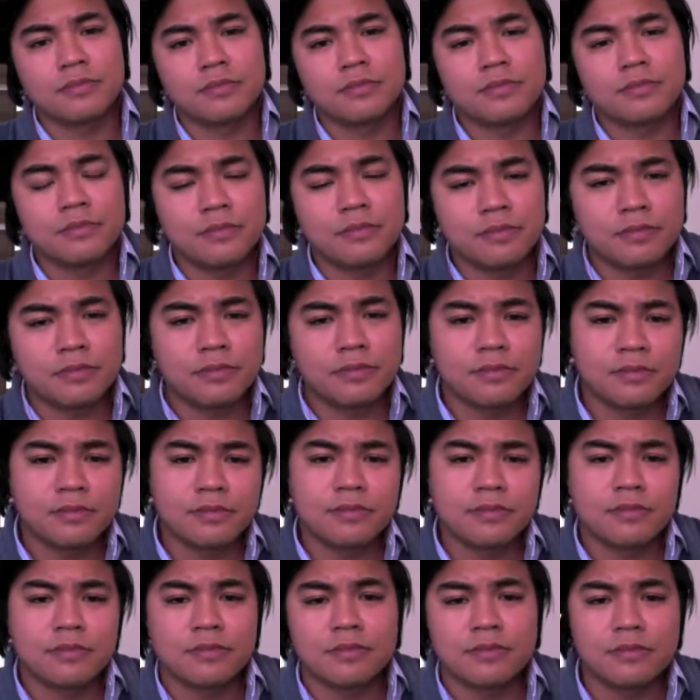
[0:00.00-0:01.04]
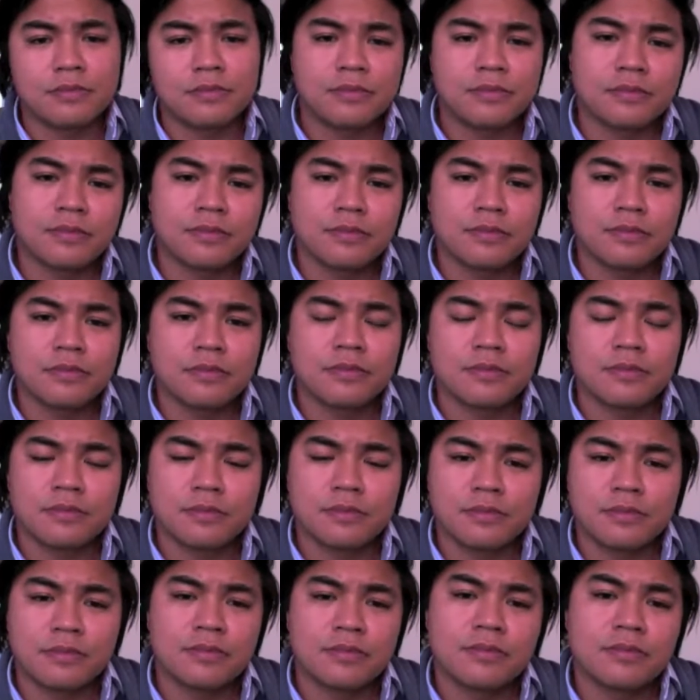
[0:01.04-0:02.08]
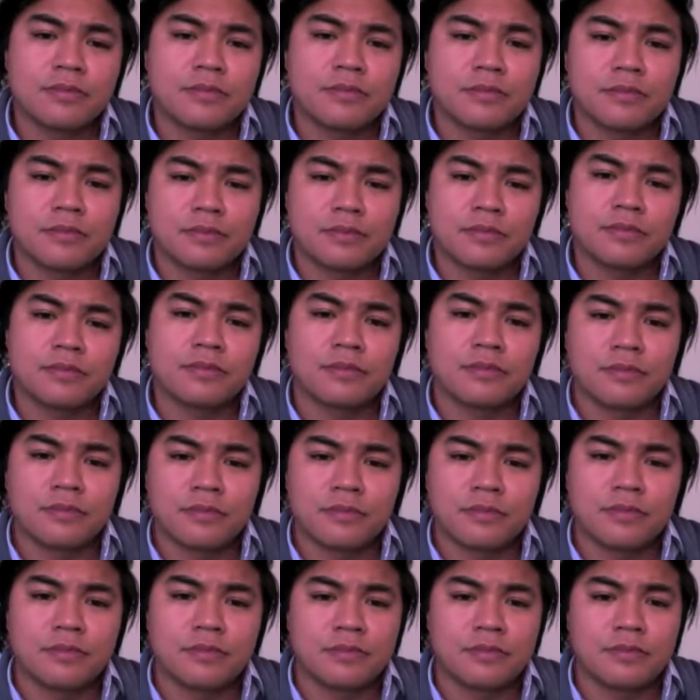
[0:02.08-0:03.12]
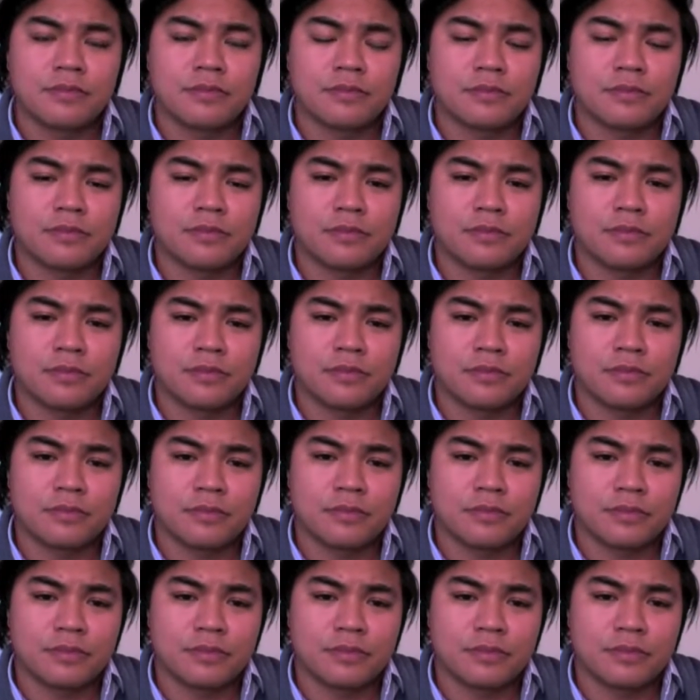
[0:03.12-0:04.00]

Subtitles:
No words are spoken by the person on screen.